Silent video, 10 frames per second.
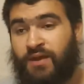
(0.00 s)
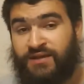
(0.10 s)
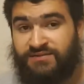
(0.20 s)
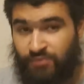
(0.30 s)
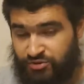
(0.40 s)

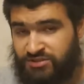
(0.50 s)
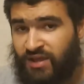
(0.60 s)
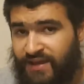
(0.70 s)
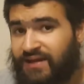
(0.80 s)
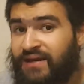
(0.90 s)
It's most
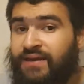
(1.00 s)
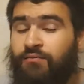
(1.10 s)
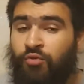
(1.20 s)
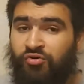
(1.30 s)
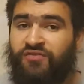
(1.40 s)
likely
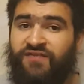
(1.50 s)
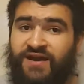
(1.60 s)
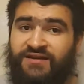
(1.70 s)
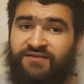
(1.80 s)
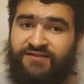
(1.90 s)
more
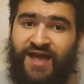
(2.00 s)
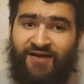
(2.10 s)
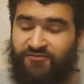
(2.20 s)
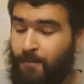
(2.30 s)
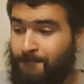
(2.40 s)
effective to
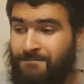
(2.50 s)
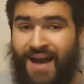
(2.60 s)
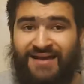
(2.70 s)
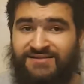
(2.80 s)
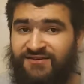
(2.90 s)
have a
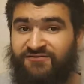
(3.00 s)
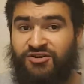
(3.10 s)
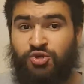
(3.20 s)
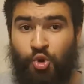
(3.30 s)
massive